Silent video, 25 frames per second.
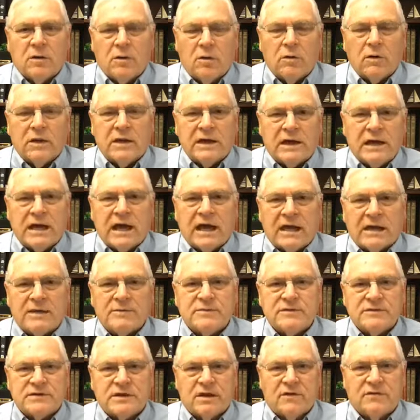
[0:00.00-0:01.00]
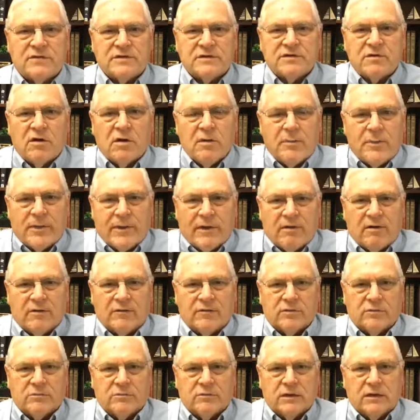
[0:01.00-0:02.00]
Only God himself is
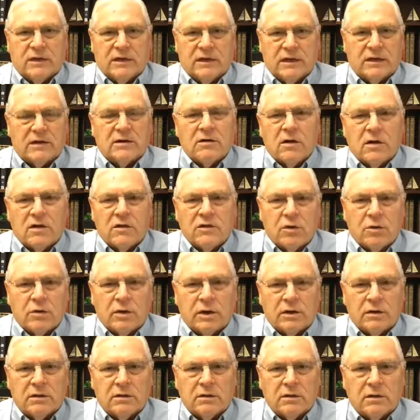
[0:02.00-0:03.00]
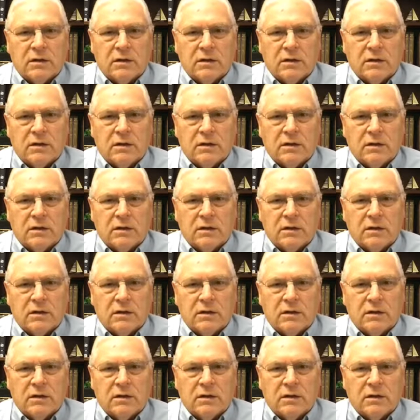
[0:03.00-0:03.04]
all-powerful and all-knowing.